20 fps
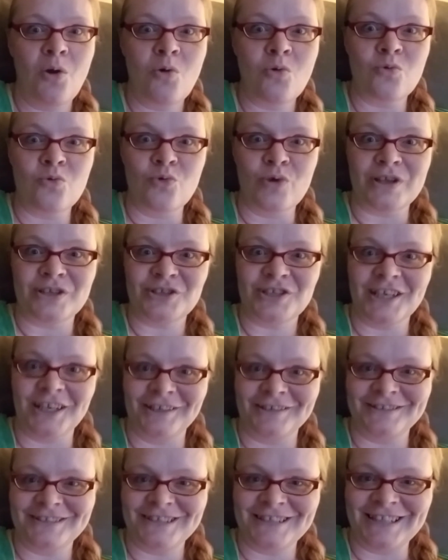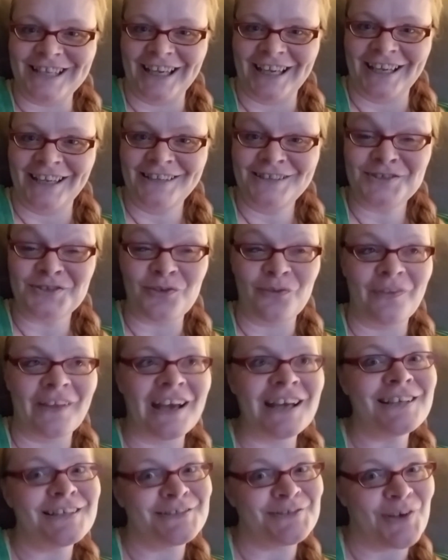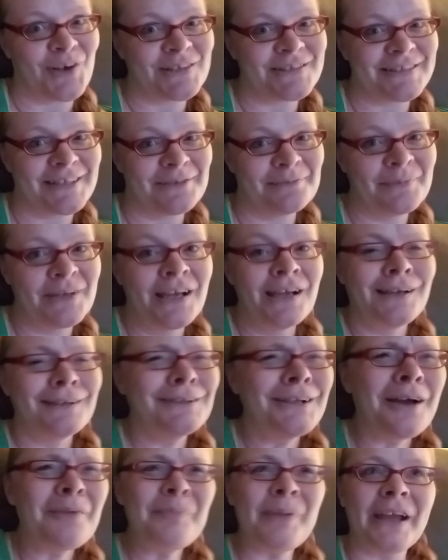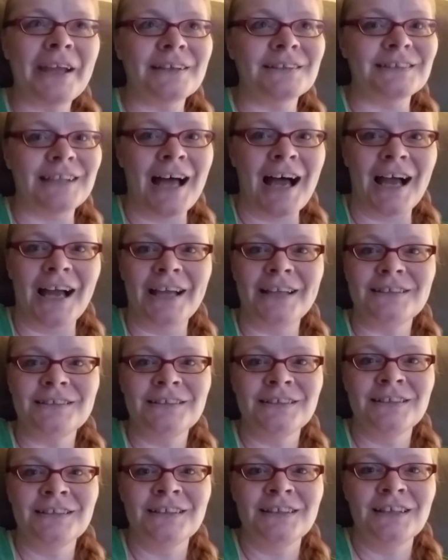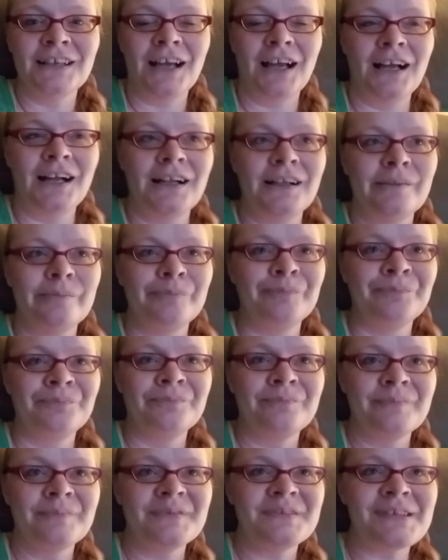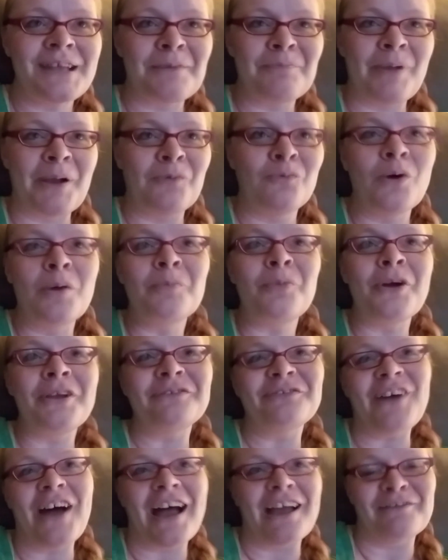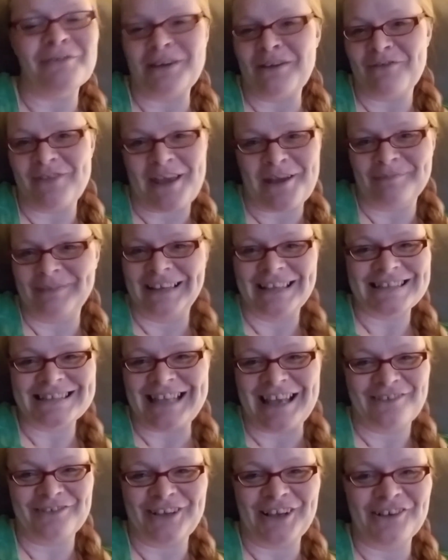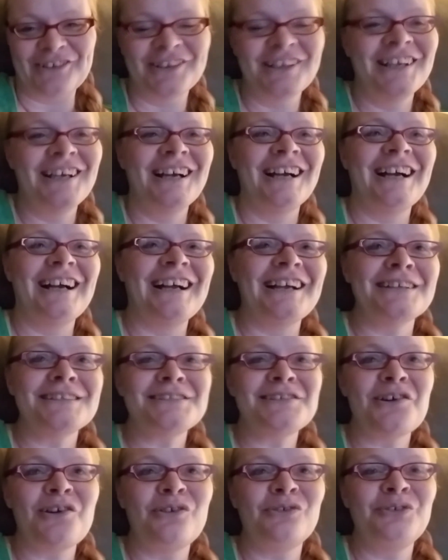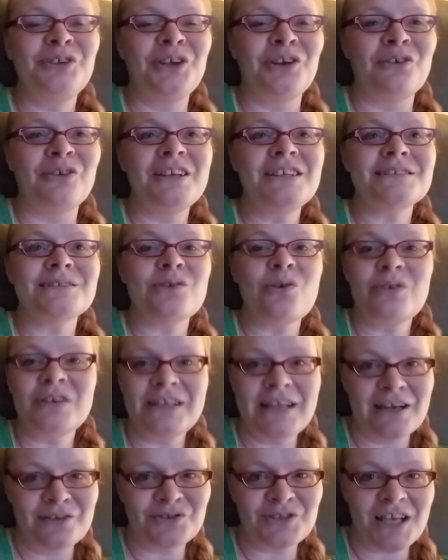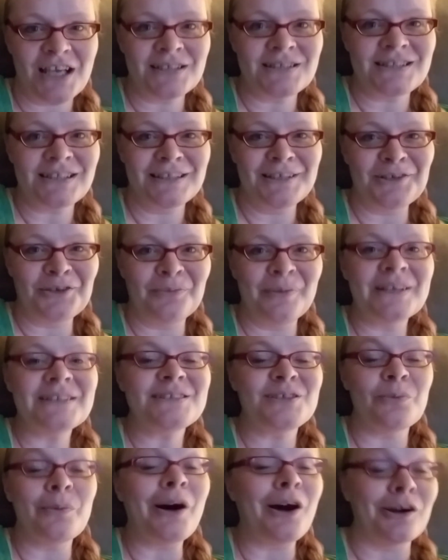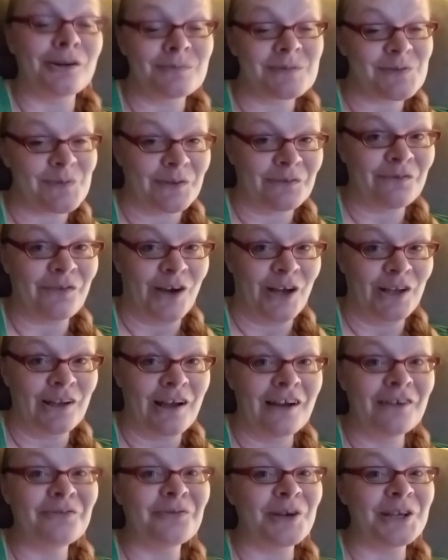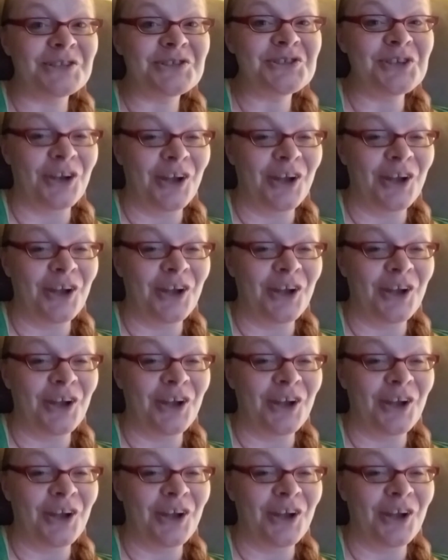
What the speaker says: Which he did, so that is awesome. Not by a lot. It's like by 1.5, whatever that means. I don't know. He slowed it down just a little bit so my arms wouldn't fall off, which,